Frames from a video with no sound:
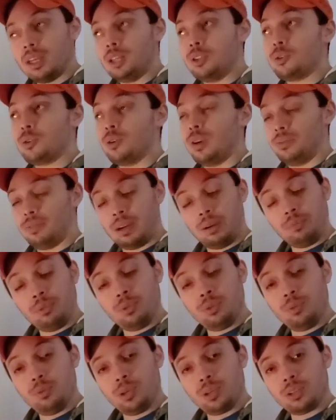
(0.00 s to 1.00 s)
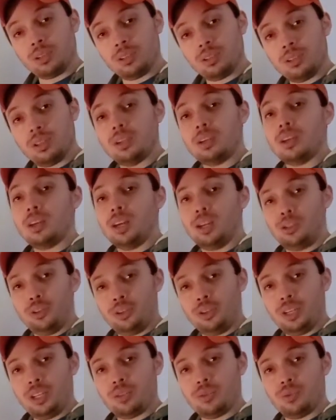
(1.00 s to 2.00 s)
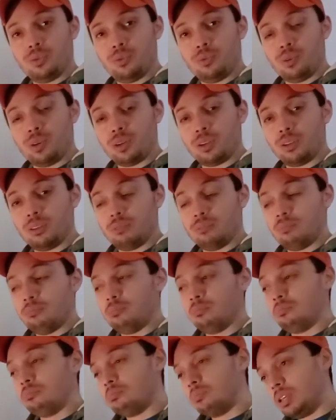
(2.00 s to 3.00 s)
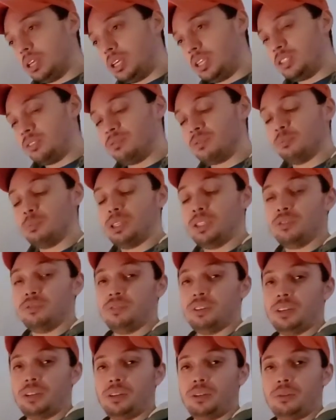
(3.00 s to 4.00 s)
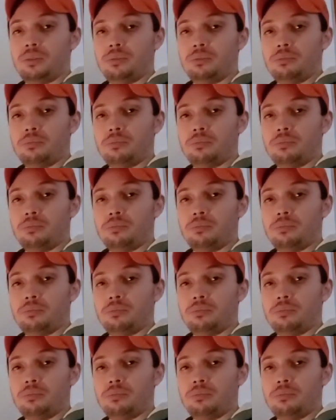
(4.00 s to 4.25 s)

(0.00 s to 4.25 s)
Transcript: And so if I'm doing work and you're not doing work, easy for me to fail you.